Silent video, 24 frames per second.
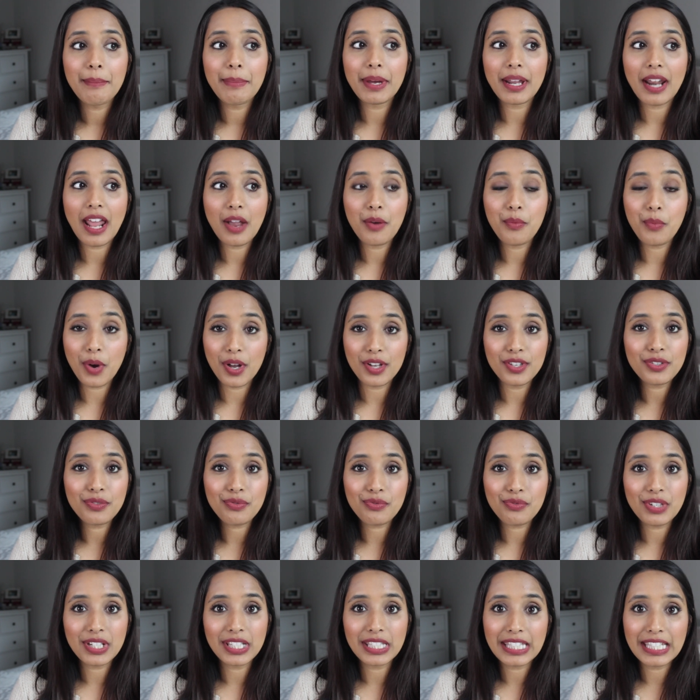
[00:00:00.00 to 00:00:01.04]
but I was
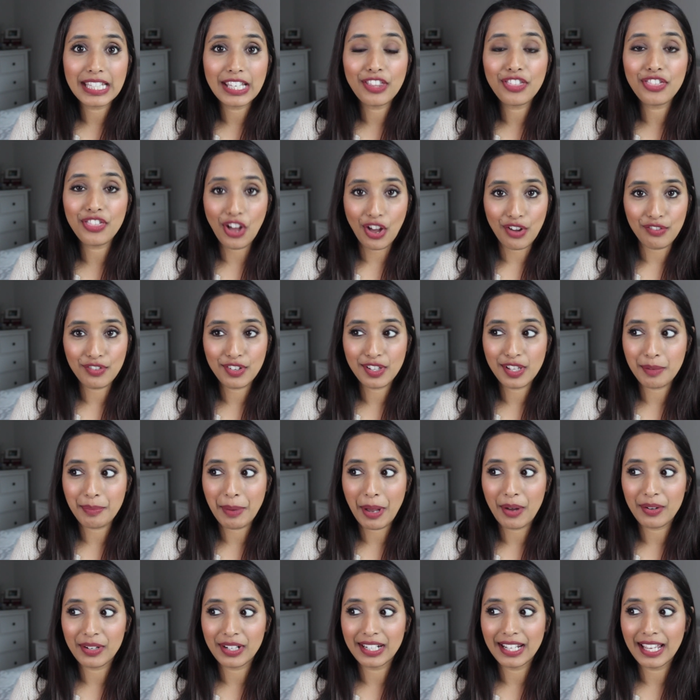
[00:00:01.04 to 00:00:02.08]
really thoughtful
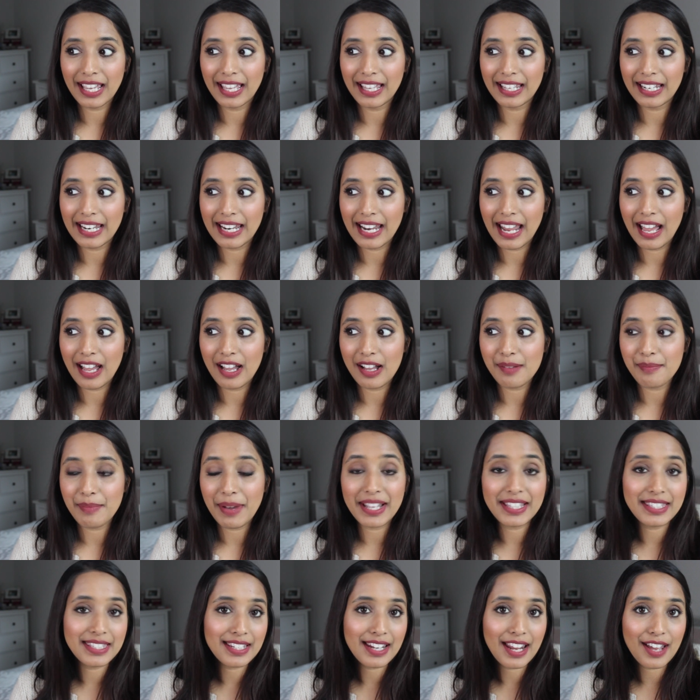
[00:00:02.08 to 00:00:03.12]
about it, and
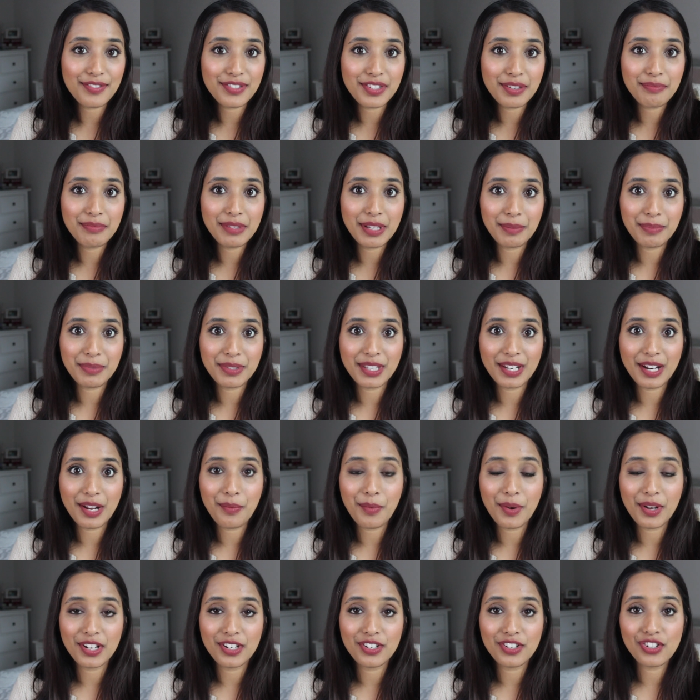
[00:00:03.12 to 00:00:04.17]
I did have some tips that I
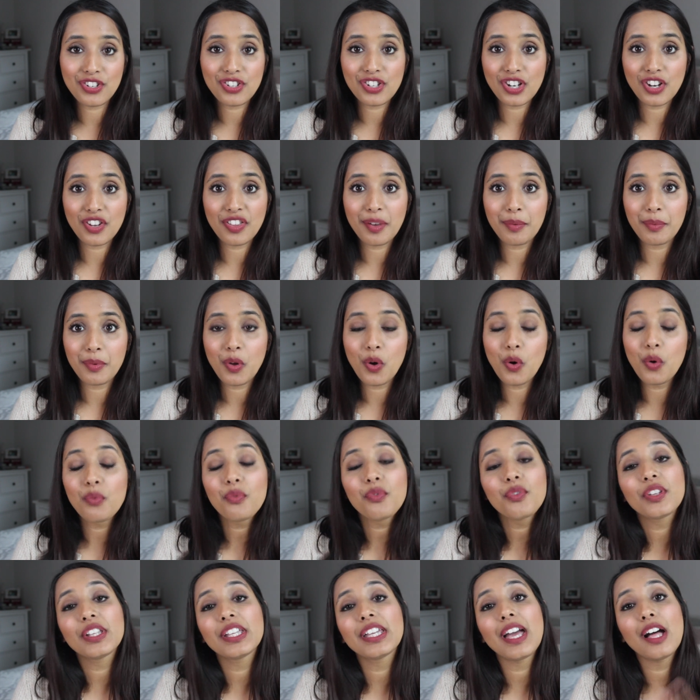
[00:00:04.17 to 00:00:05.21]
wanted to share that will
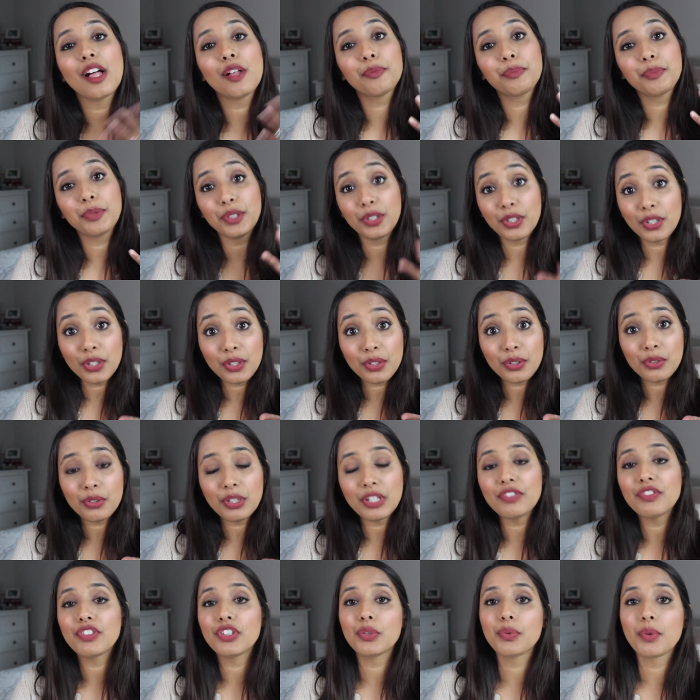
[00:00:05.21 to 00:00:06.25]
hopefully help you
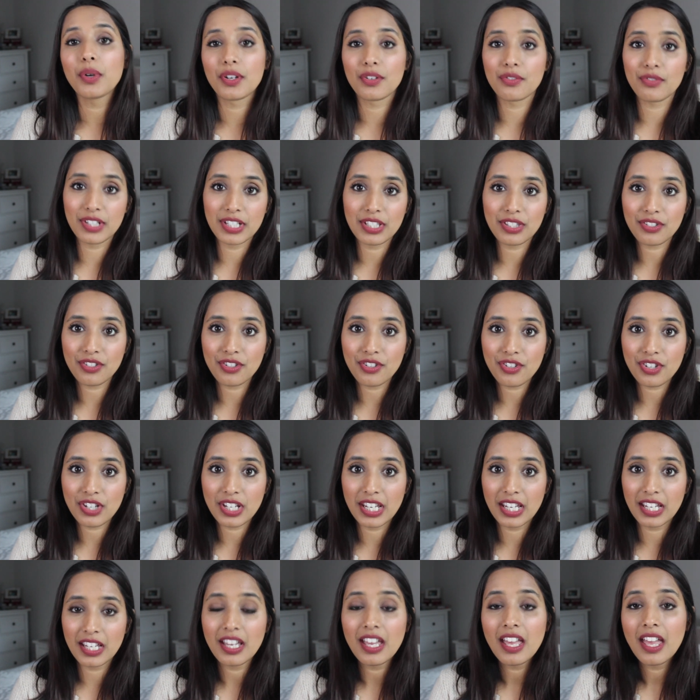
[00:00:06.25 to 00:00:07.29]
if you are
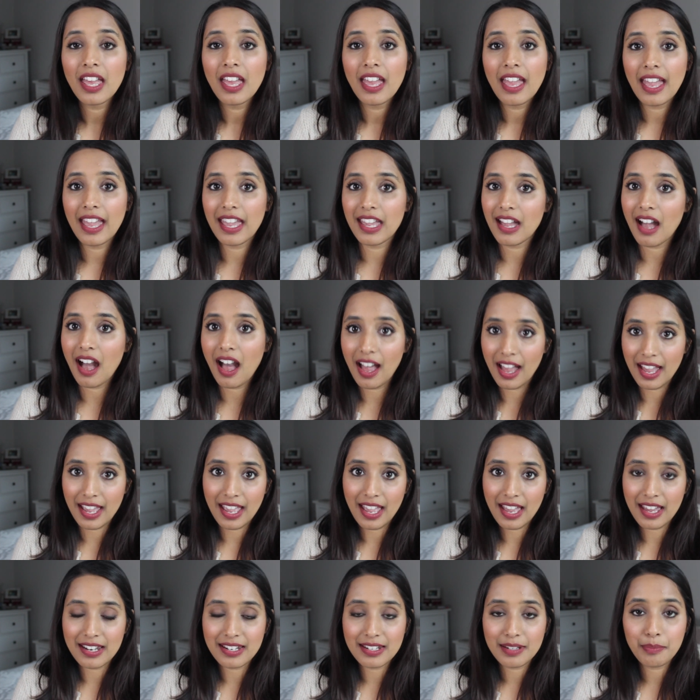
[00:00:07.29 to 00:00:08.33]
researching a
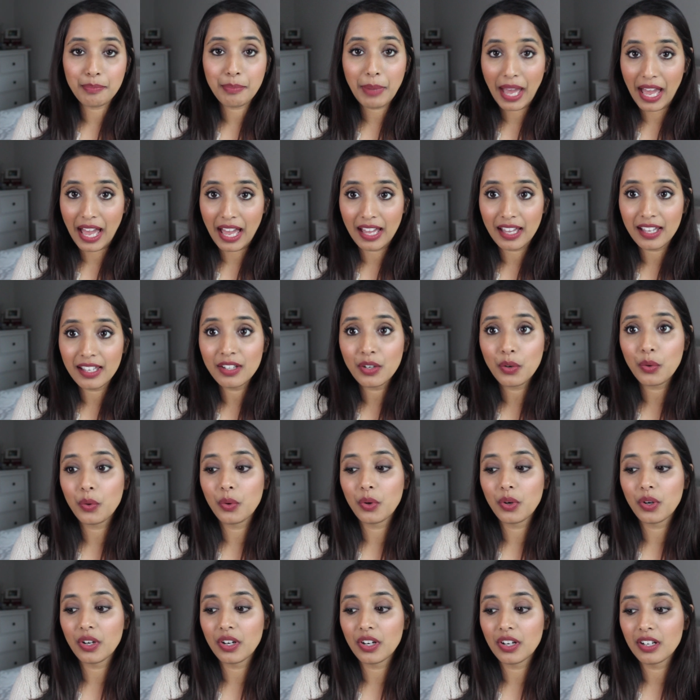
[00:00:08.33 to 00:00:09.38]
high-end bag
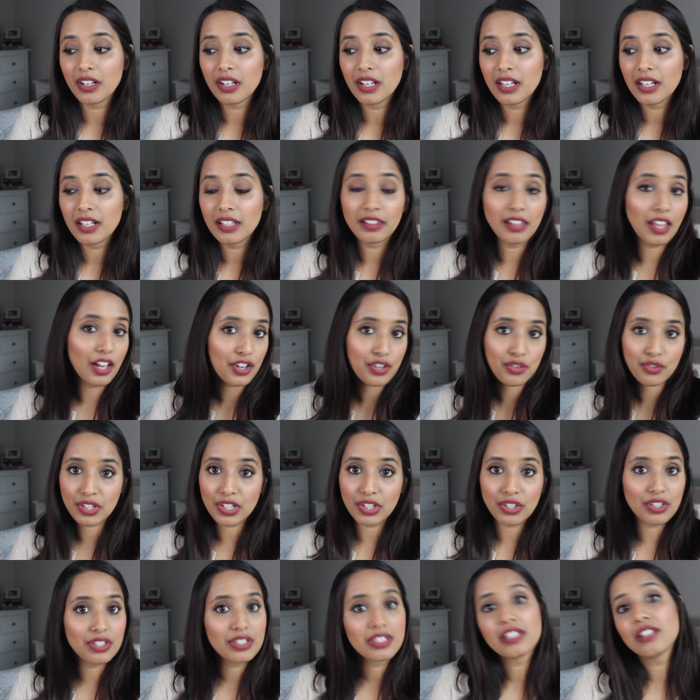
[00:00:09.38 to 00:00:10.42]
or luxury
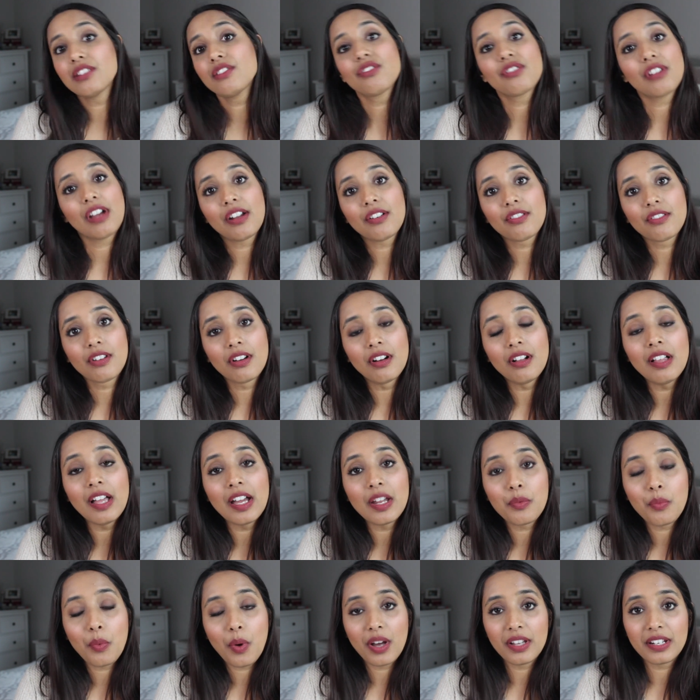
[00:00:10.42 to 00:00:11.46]
goods in general
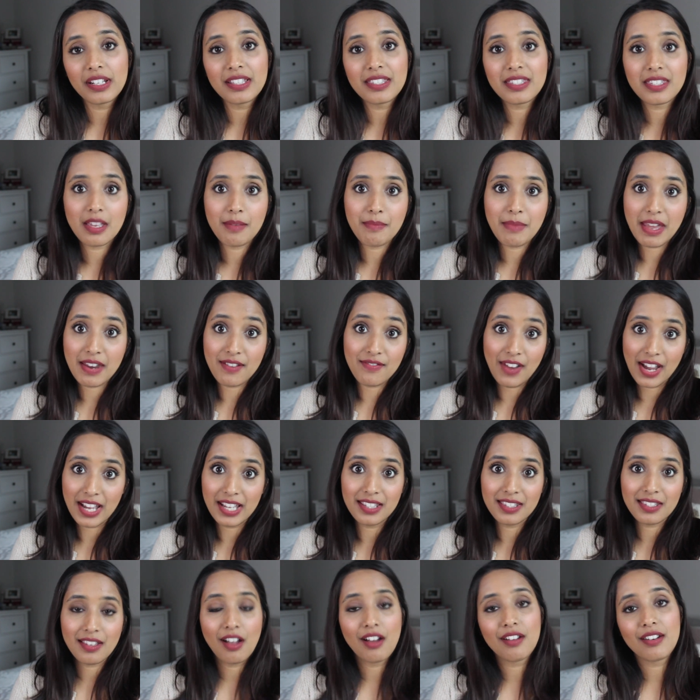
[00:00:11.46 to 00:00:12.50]
and wanted some
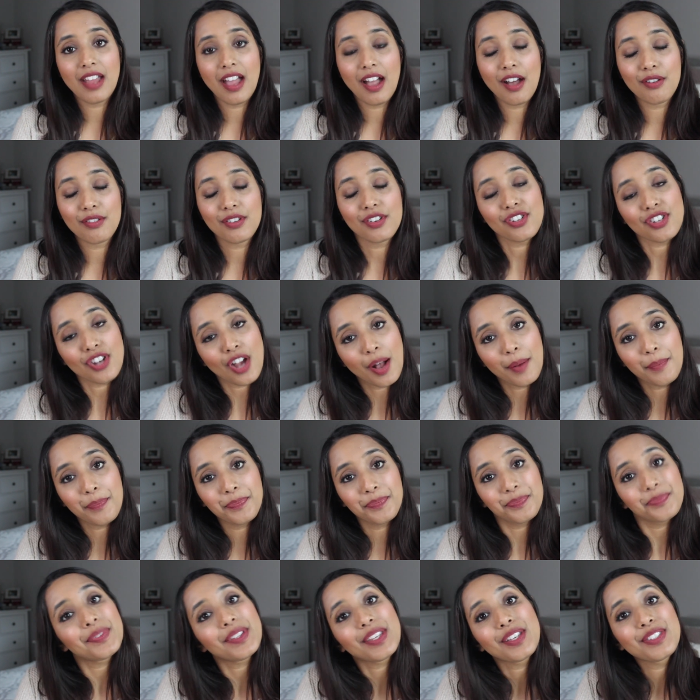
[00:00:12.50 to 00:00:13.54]
advice on how to shop.
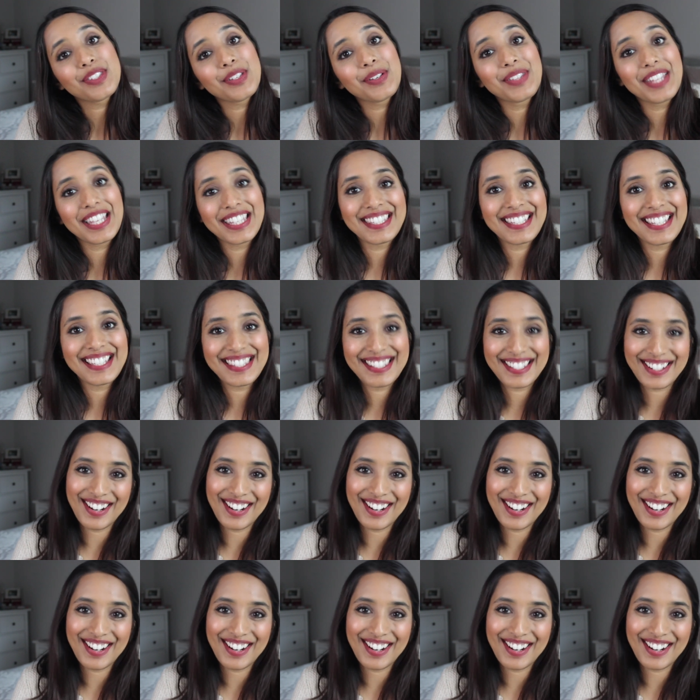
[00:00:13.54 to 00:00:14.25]
So let's get